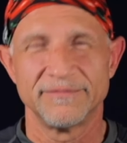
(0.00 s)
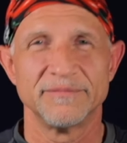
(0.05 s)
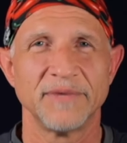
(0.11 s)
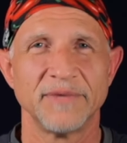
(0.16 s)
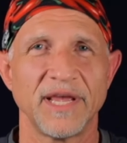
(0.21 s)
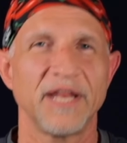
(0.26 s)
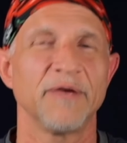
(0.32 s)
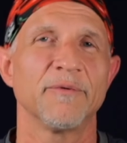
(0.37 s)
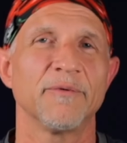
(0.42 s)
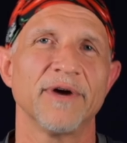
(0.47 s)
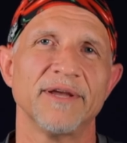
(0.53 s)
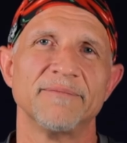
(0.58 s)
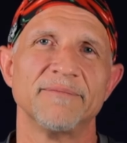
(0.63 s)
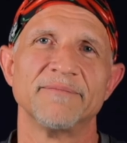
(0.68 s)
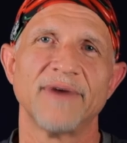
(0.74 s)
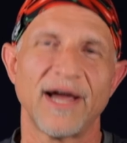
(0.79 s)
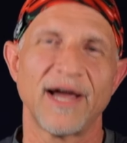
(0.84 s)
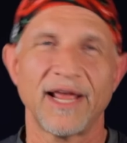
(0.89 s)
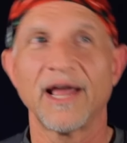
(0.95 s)
anyway,
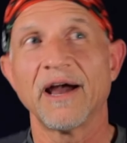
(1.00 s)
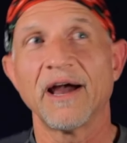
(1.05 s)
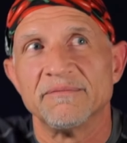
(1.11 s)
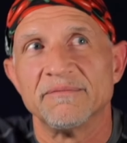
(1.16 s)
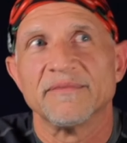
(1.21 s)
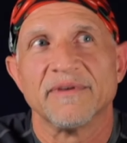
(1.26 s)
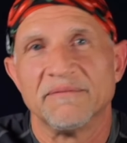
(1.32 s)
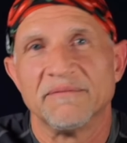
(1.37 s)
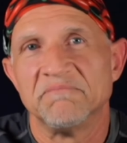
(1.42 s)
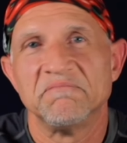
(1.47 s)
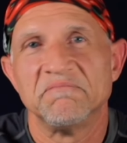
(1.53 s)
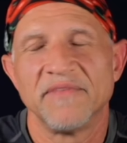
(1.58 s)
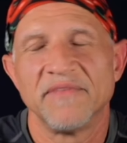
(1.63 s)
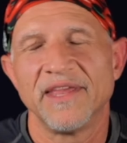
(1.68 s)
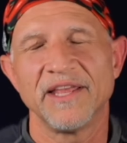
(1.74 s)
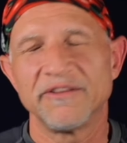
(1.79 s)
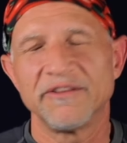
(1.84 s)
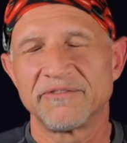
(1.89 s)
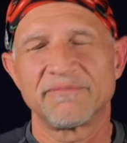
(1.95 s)

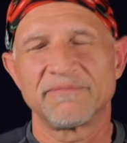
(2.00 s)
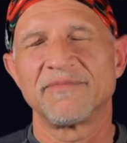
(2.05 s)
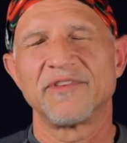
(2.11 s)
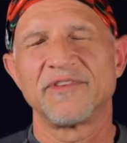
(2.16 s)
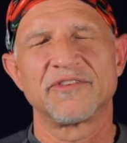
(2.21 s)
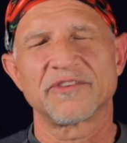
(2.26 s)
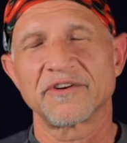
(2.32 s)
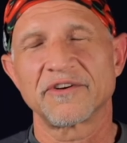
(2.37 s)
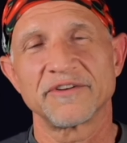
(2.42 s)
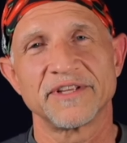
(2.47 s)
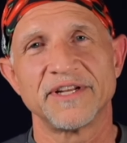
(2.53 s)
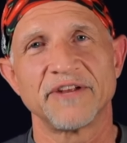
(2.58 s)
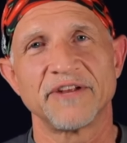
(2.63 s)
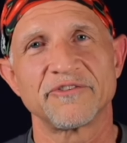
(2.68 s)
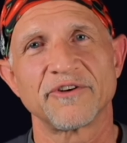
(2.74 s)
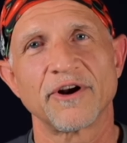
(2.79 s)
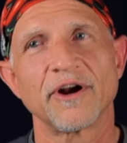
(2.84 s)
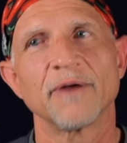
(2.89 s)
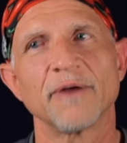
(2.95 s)
it certainly
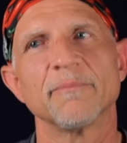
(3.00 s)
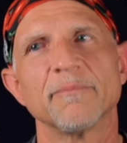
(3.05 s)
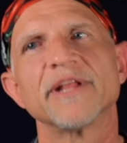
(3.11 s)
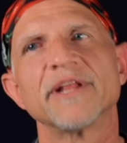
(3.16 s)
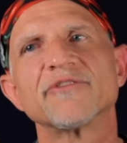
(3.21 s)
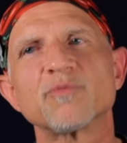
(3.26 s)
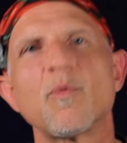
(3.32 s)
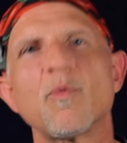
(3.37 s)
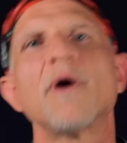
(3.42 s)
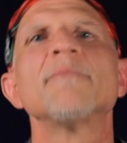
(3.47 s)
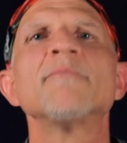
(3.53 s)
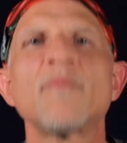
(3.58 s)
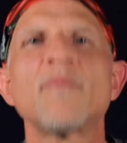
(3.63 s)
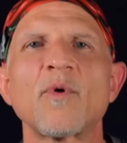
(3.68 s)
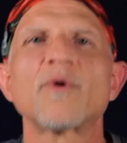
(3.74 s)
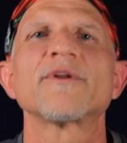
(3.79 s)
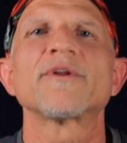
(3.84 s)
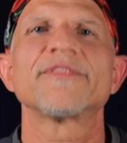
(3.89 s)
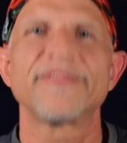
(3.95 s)
doesn't hurt, but it's one
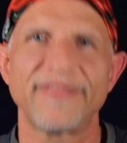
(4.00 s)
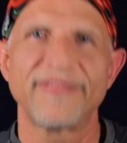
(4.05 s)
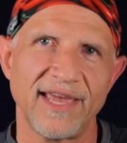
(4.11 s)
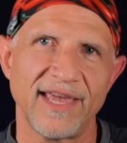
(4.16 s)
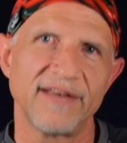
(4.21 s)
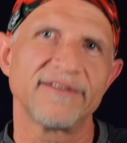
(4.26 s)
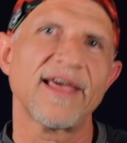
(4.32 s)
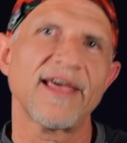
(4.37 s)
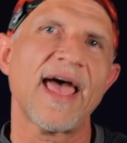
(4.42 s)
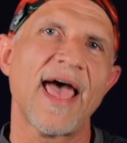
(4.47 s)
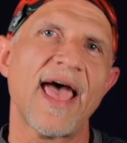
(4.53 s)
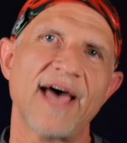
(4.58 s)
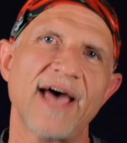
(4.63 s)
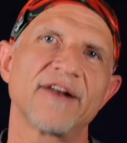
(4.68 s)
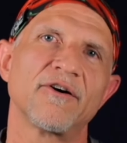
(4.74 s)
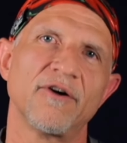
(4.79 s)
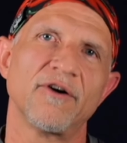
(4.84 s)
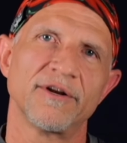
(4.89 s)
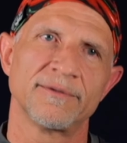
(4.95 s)
more thing to add
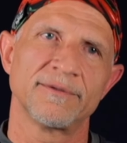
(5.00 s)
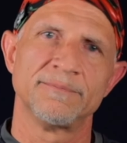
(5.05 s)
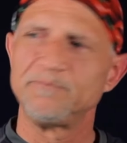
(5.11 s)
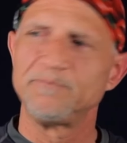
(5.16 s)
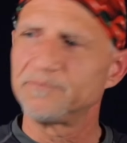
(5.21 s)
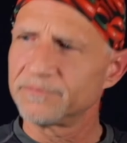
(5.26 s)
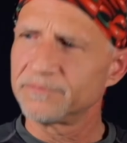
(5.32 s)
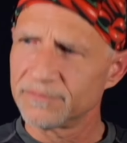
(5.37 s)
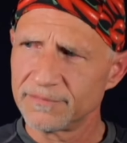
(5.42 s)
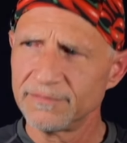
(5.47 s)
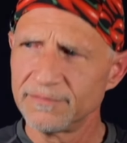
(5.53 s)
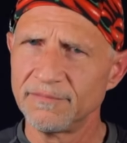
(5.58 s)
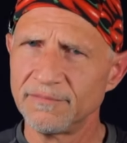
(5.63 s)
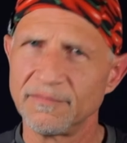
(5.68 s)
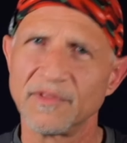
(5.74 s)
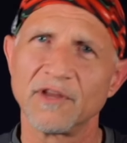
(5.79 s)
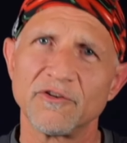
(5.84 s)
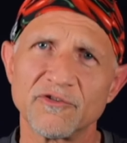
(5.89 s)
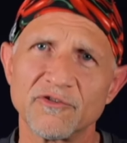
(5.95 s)
on
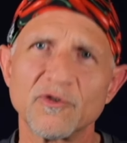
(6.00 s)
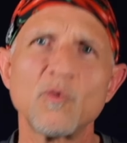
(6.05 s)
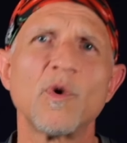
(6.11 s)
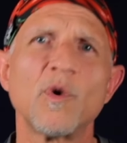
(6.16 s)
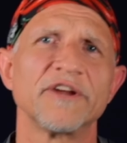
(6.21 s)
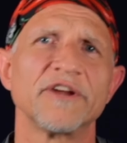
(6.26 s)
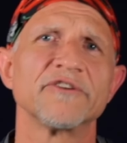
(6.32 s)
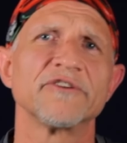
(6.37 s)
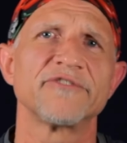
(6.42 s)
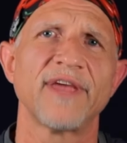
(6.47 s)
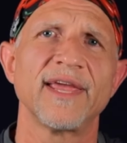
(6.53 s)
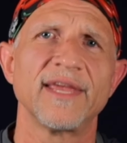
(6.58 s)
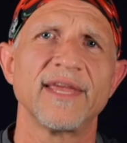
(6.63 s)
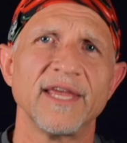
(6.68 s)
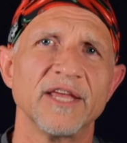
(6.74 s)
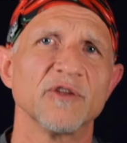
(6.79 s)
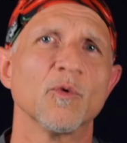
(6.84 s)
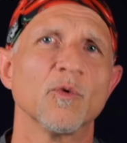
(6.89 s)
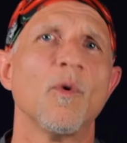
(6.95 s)
to what you're
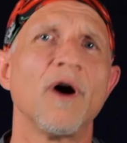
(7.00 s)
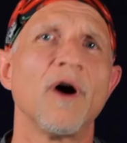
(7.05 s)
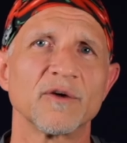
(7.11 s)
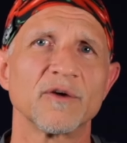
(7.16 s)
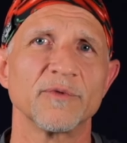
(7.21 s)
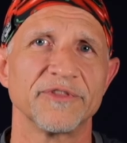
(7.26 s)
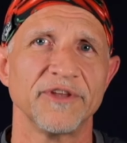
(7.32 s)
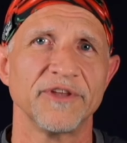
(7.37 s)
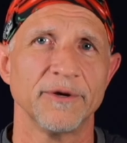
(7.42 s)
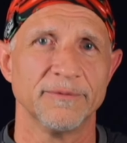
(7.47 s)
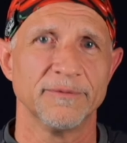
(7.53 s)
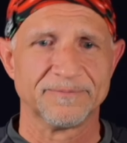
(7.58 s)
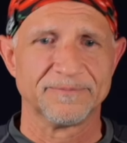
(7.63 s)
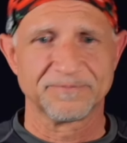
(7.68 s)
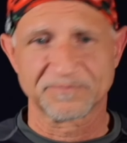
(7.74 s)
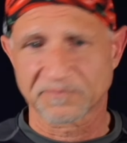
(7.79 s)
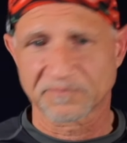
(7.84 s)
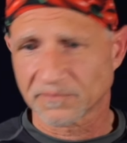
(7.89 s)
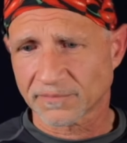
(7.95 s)
taking in the water with you.
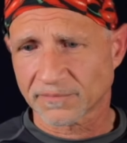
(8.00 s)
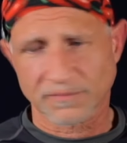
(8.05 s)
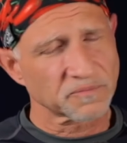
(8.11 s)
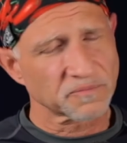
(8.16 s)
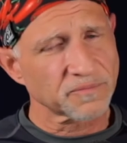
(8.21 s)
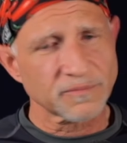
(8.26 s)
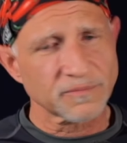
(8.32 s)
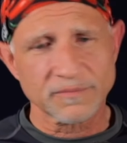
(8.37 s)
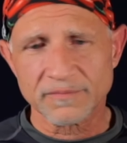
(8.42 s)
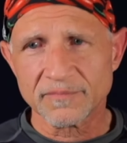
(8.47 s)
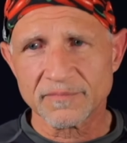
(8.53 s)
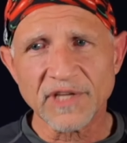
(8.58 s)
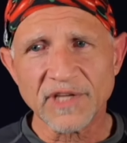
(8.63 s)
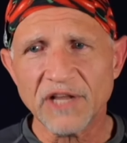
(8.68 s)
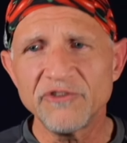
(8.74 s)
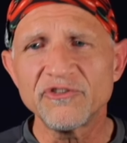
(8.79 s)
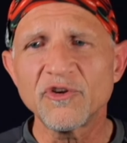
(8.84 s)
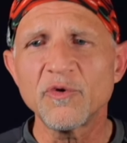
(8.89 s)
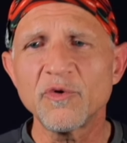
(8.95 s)

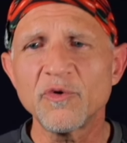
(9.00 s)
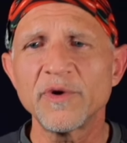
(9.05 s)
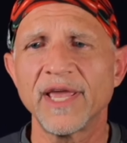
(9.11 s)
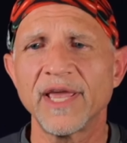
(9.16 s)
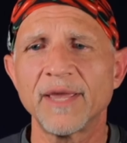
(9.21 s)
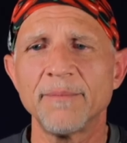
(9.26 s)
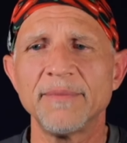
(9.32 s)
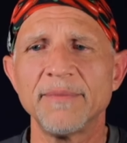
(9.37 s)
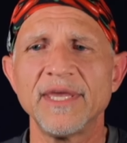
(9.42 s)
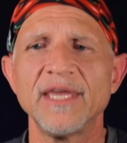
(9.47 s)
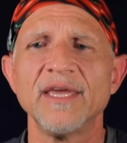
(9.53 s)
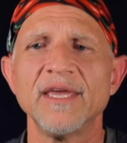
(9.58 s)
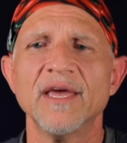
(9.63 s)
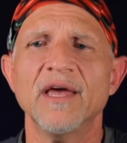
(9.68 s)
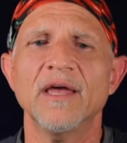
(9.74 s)
And so it can be,